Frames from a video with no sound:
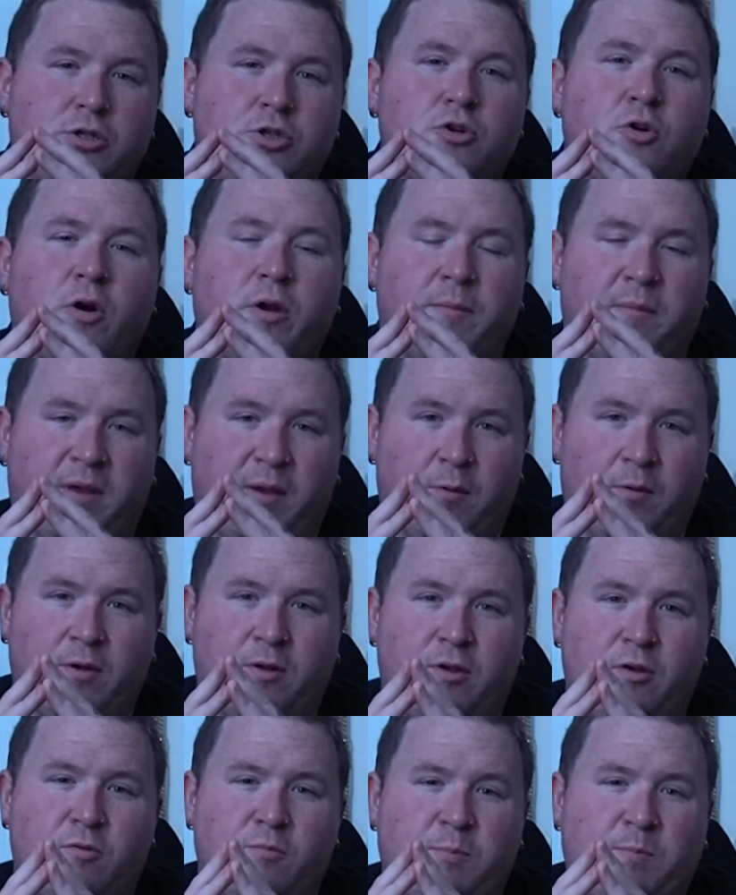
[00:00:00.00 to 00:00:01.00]
Join me, will
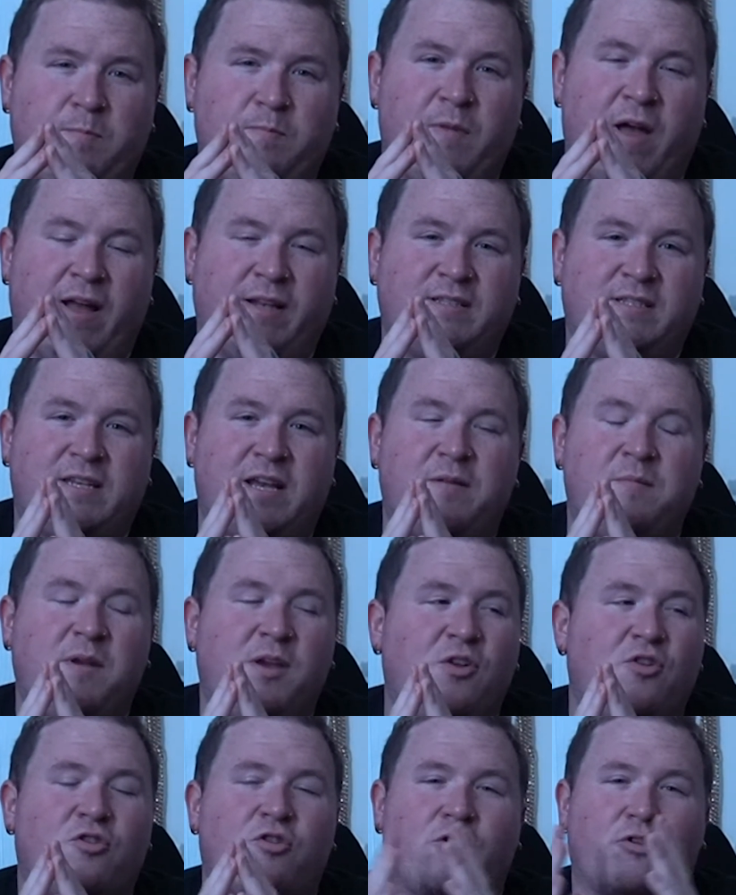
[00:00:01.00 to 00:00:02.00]
you? And send
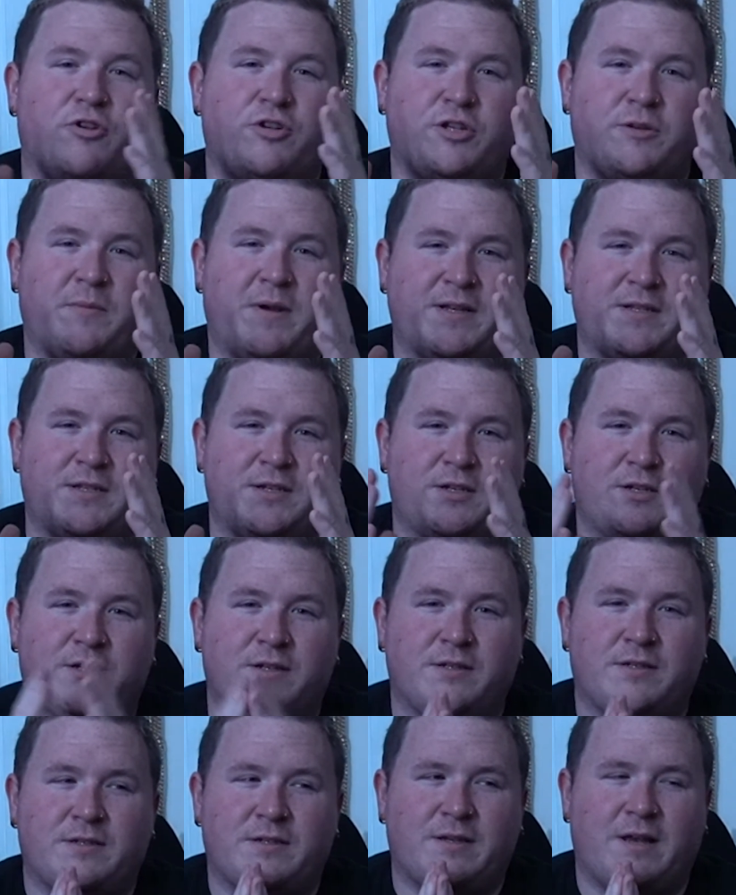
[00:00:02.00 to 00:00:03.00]
me encouraging
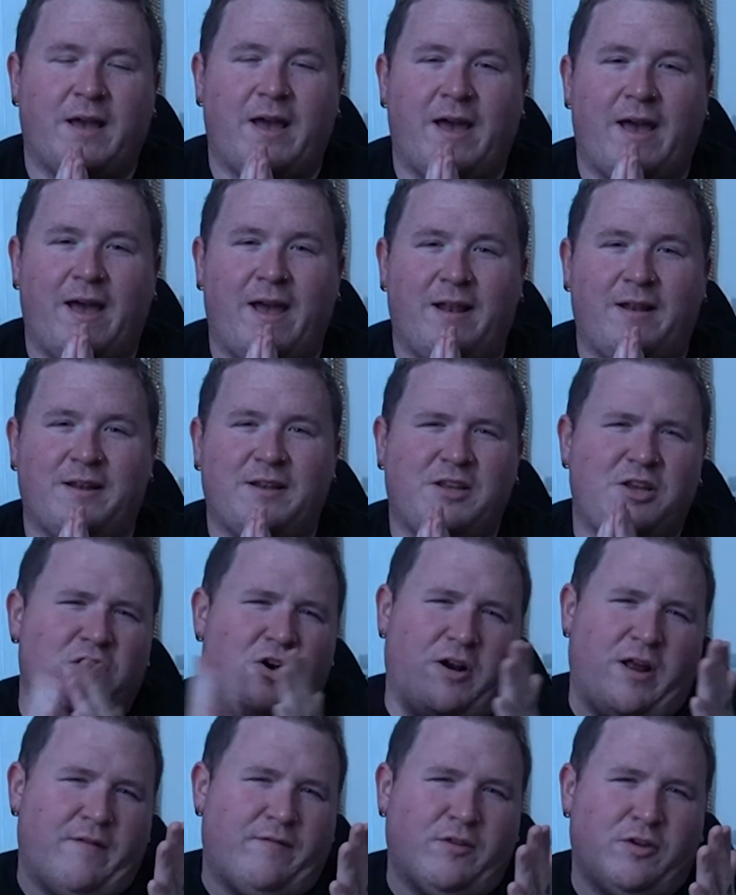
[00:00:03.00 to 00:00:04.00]
messages, and you
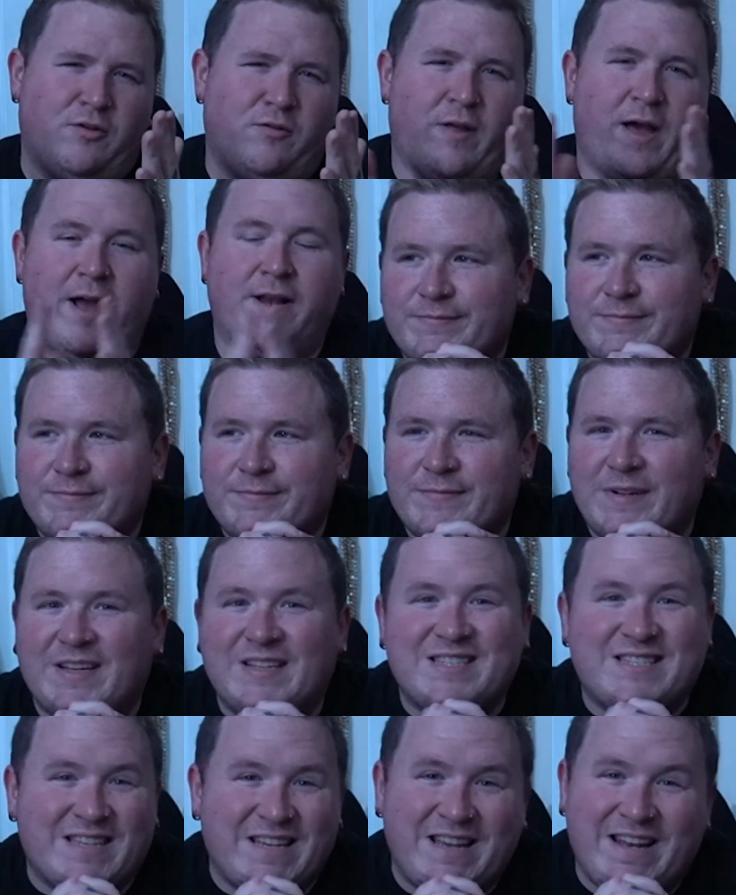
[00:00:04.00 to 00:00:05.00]
don't have to do that.
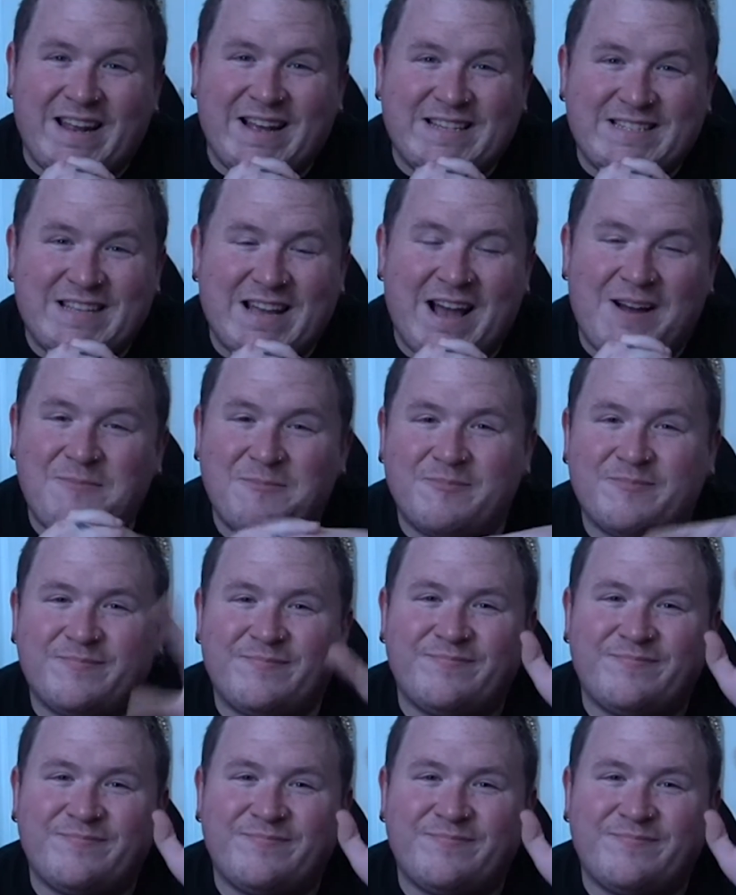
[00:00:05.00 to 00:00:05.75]
I'll see you next time.